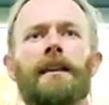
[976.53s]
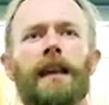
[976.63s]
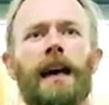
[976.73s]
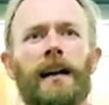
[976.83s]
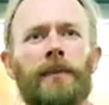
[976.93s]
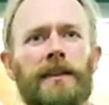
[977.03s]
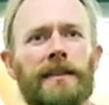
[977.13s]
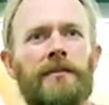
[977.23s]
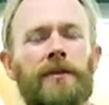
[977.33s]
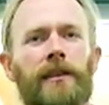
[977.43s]
that the atom has
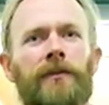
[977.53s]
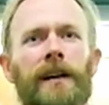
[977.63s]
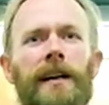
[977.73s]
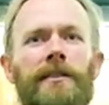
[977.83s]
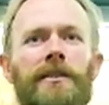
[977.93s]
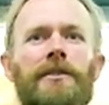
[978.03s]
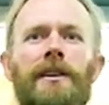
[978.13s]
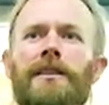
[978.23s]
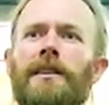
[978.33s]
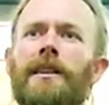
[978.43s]
this rarefied outer
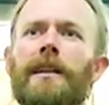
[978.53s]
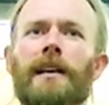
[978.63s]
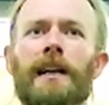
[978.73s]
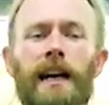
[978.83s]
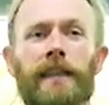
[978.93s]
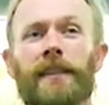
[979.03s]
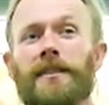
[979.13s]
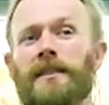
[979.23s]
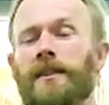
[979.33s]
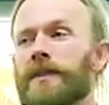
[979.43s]
structure, and that the
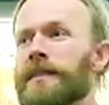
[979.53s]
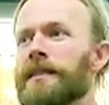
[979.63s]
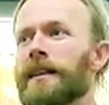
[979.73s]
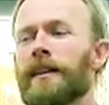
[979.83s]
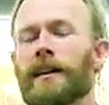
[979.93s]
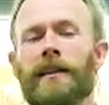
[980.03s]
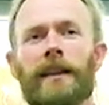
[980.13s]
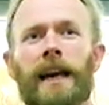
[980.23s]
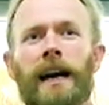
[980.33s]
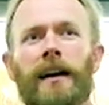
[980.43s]
surface,
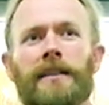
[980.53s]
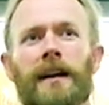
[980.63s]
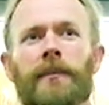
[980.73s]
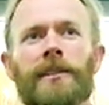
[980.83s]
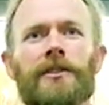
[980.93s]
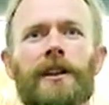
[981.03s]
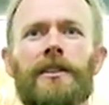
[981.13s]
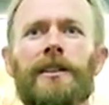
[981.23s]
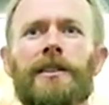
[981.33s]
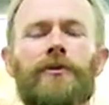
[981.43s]
that the atomic
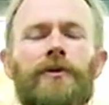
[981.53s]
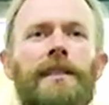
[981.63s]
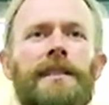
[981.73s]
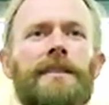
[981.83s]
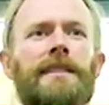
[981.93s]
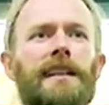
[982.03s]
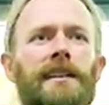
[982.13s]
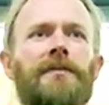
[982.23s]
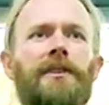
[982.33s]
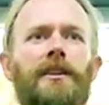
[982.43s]
structure is really
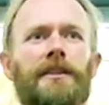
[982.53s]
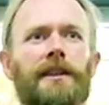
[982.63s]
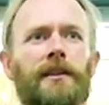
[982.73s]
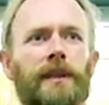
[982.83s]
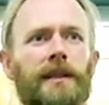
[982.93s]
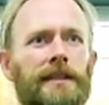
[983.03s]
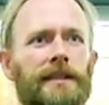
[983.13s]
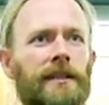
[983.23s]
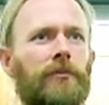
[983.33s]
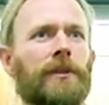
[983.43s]
stiff also because it's
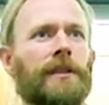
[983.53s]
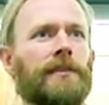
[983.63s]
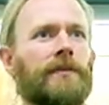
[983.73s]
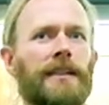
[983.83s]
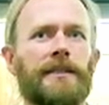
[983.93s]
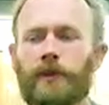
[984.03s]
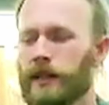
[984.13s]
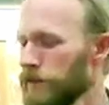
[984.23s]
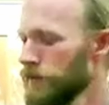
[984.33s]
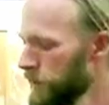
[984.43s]
a really fast
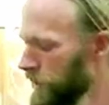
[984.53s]
wave.